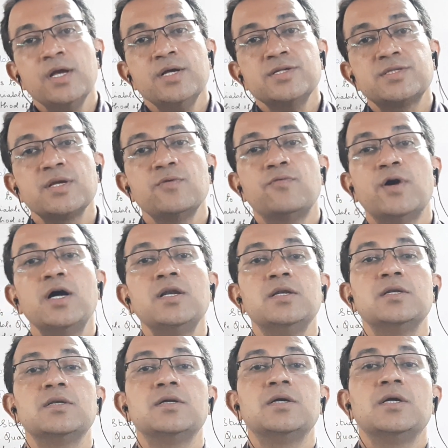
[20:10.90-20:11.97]
Say
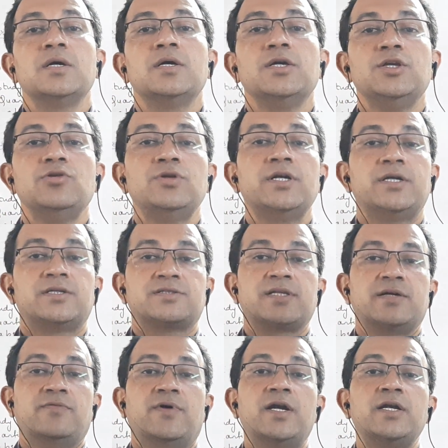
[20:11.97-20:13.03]
one
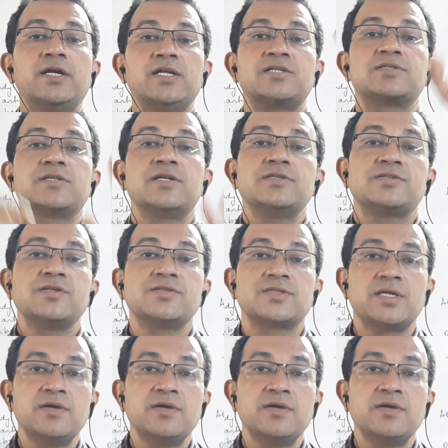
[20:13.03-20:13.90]
distance is